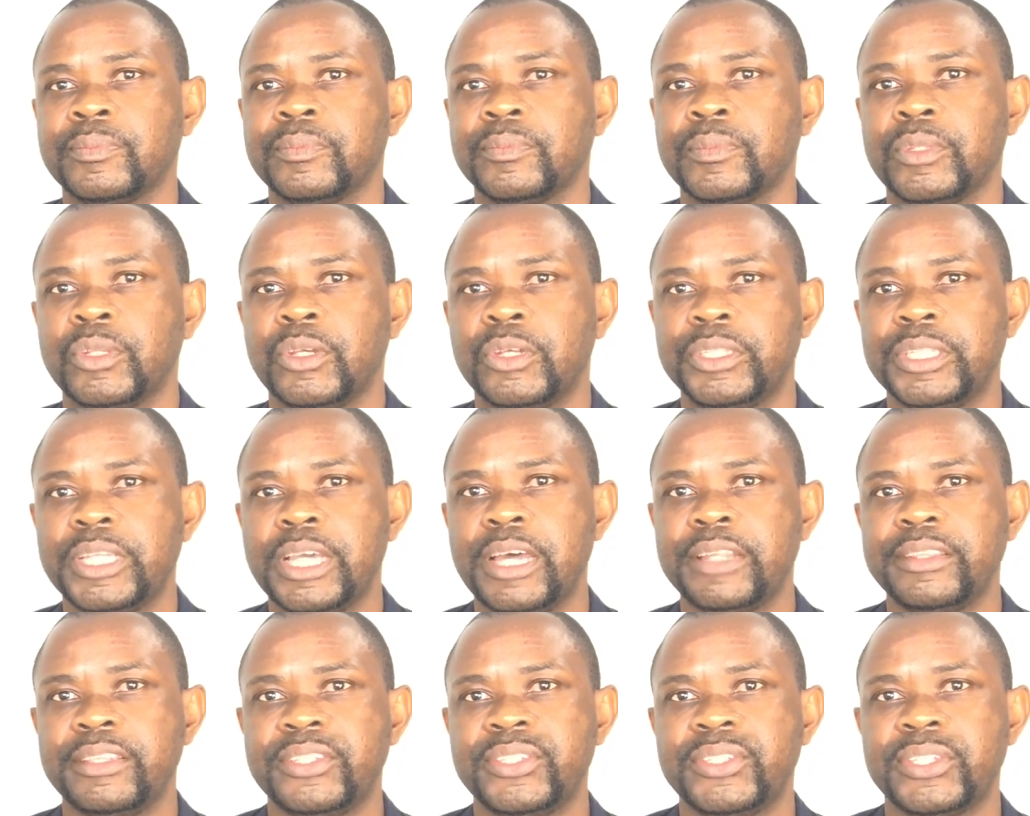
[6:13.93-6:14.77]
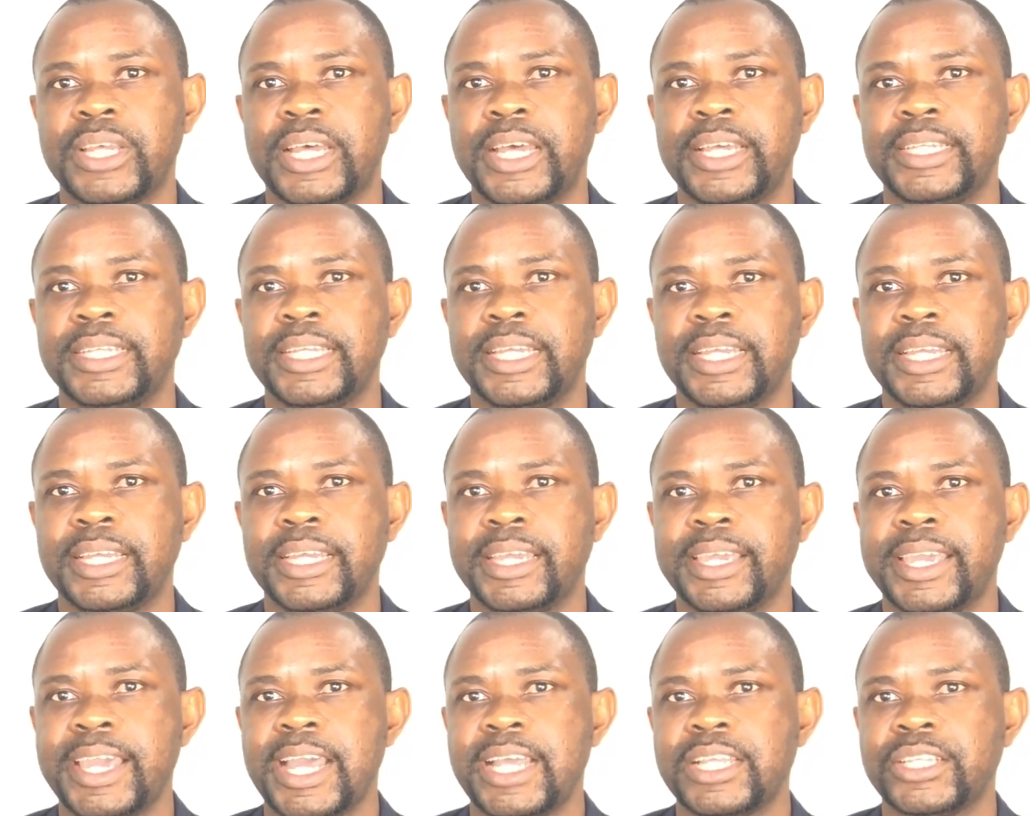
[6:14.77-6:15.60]
On the other side,
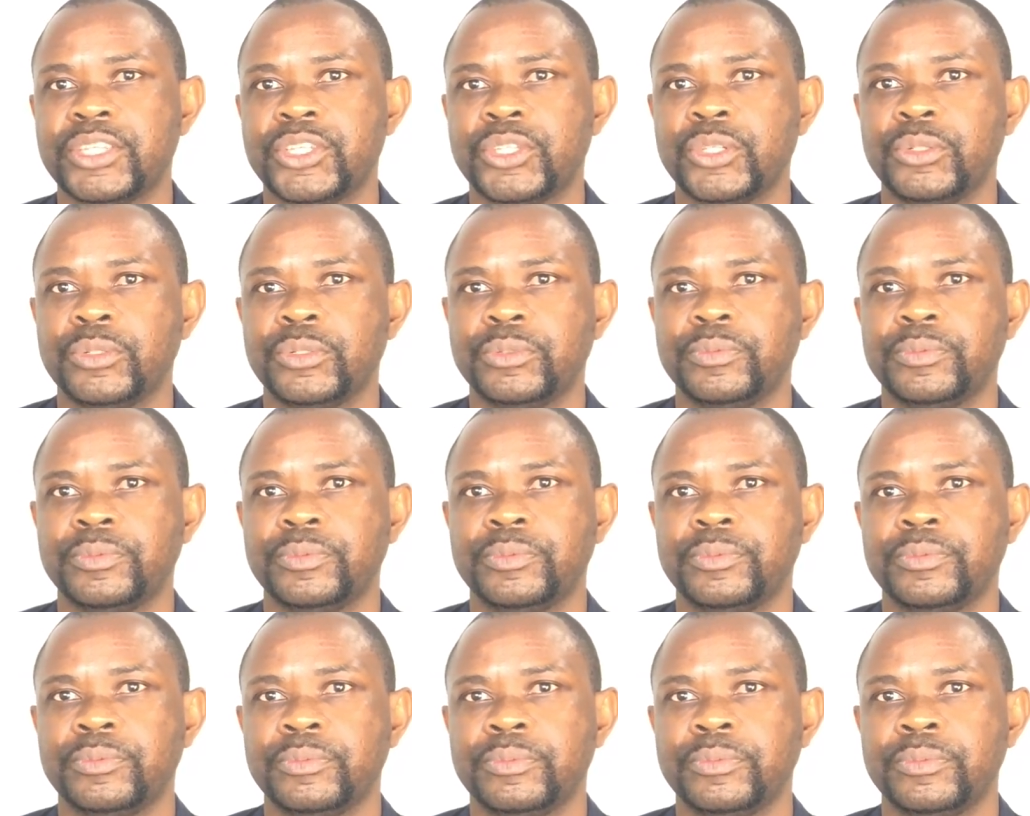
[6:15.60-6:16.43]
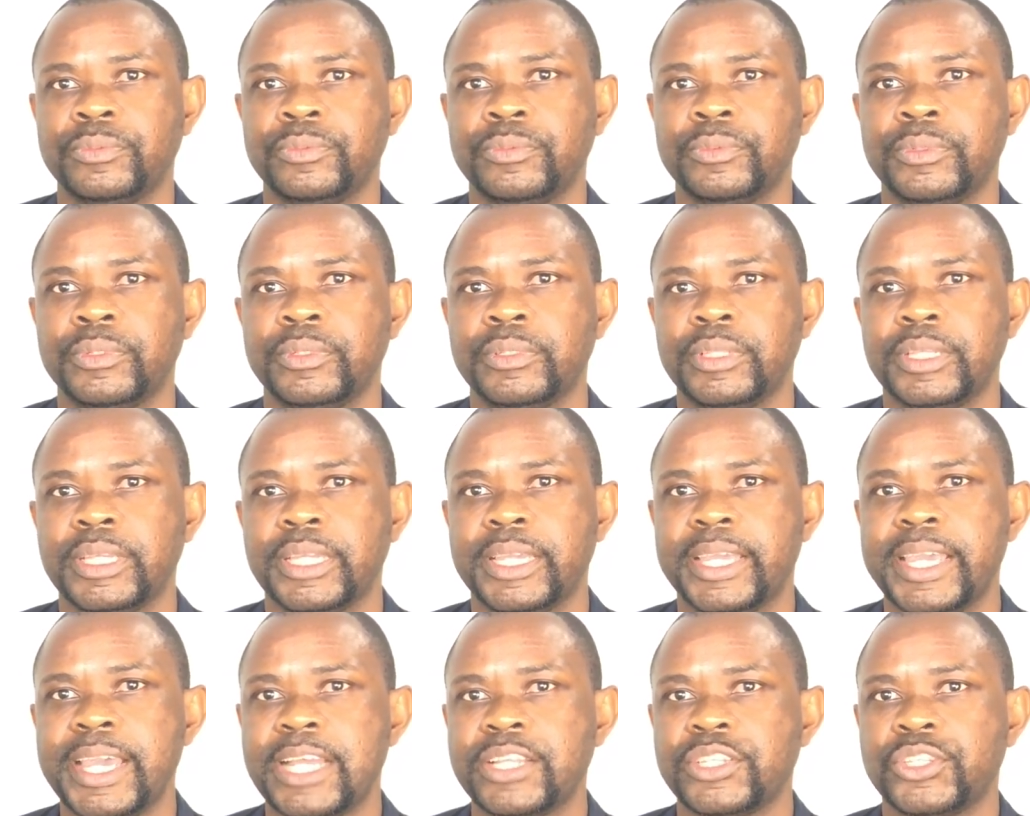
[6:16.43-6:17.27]
garçon,
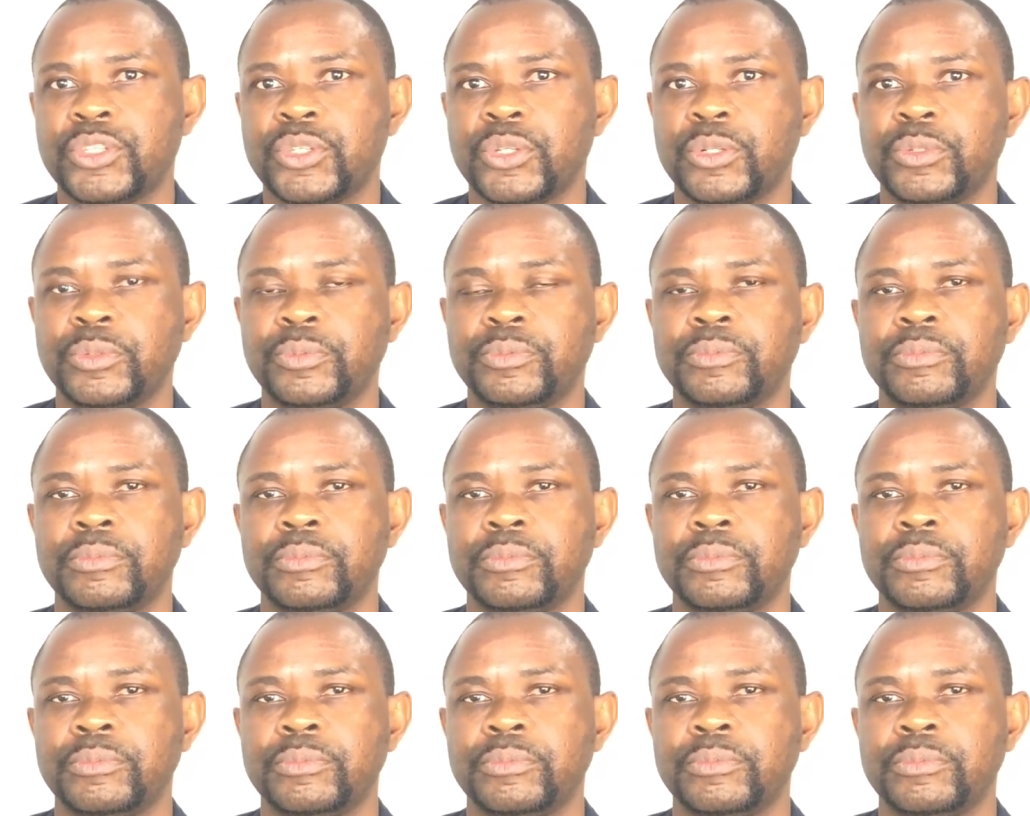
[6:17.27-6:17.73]
garçon.